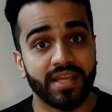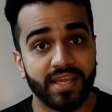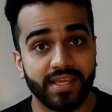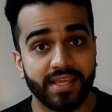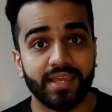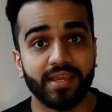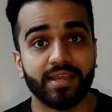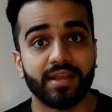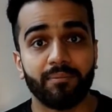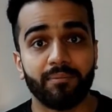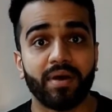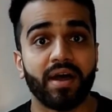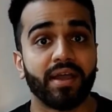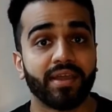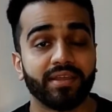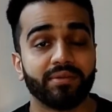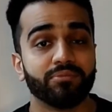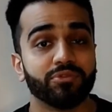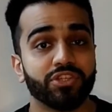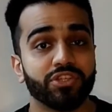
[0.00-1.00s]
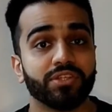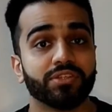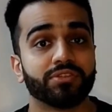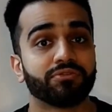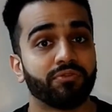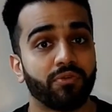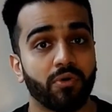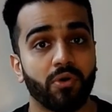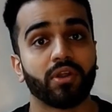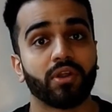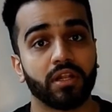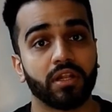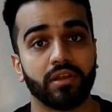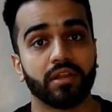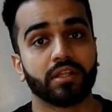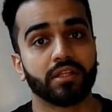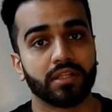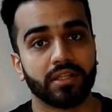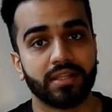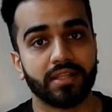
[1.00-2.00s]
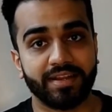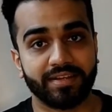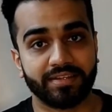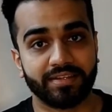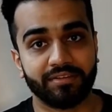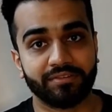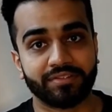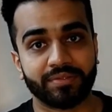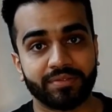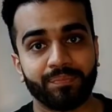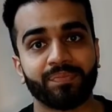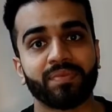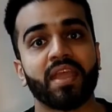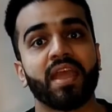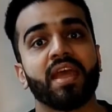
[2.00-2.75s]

taking up IMGs for clinical electives.